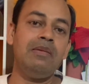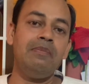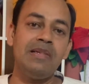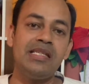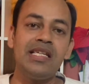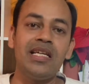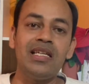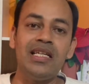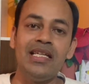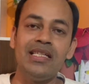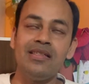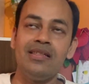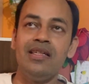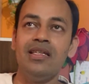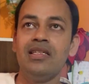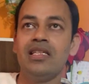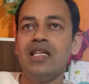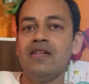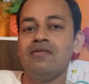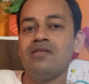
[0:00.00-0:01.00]
Basically,
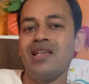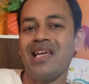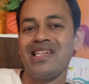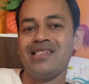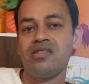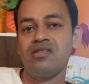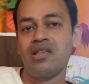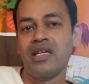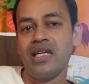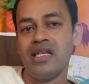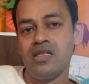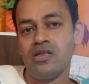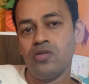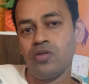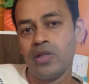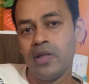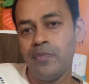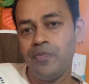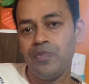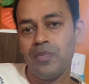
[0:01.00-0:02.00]
it gives restraints,
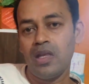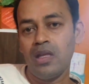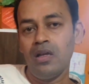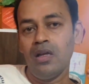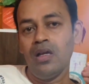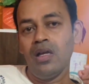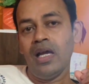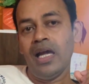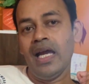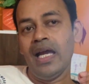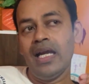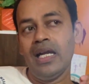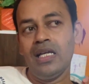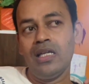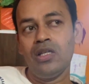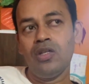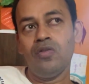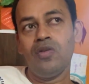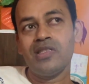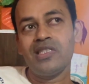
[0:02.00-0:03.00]
okay?
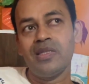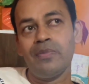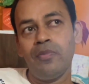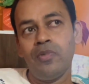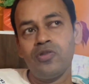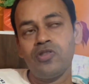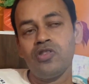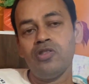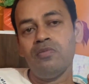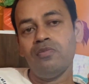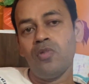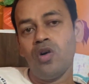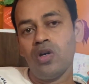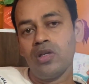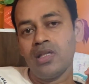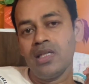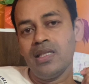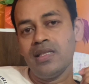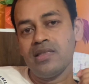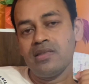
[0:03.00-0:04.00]
And you are supposed to model